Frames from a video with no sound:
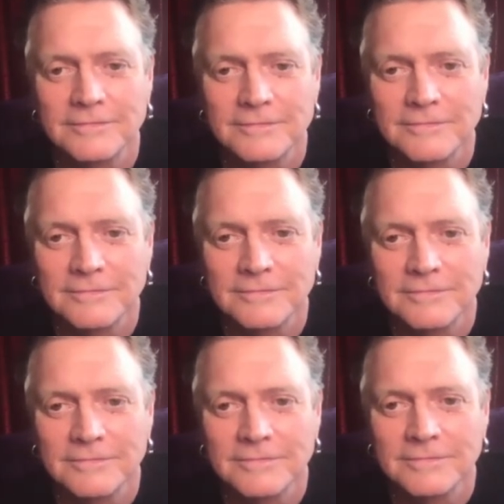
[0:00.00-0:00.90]

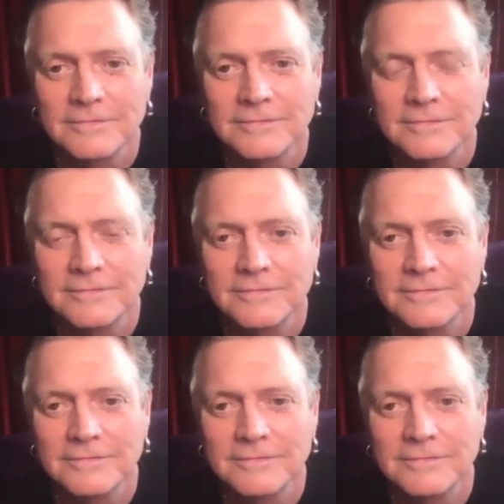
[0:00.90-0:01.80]

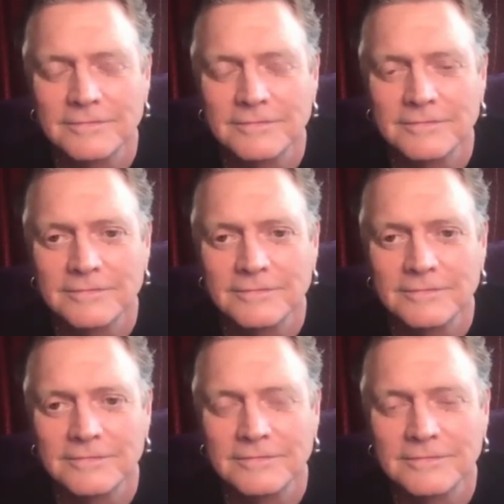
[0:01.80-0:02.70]

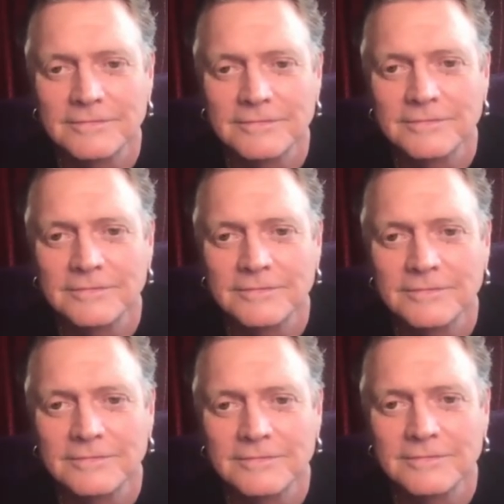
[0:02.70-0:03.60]

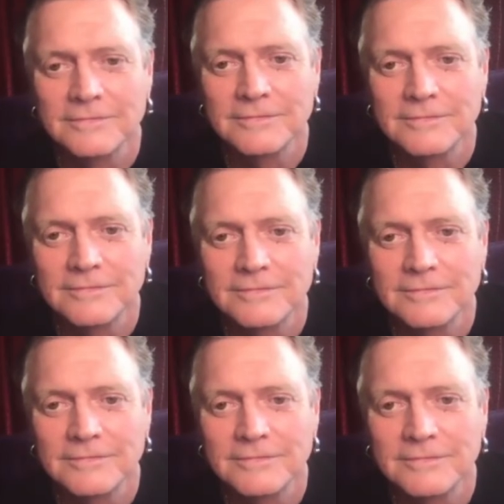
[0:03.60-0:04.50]

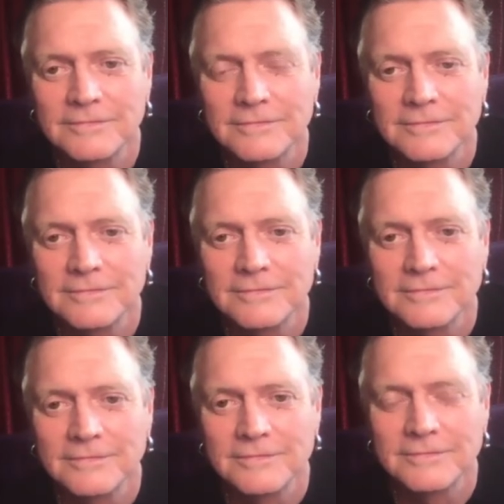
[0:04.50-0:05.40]

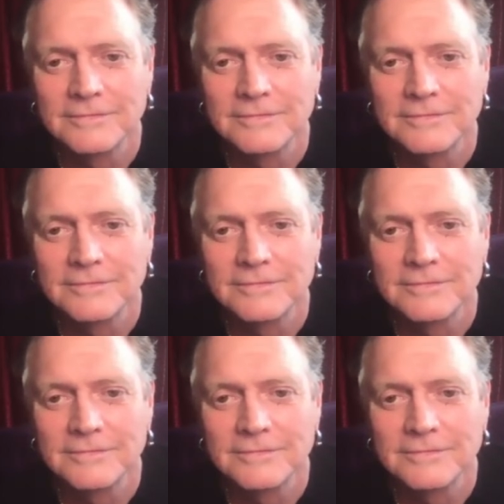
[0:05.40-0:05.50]
This person isn't speaking.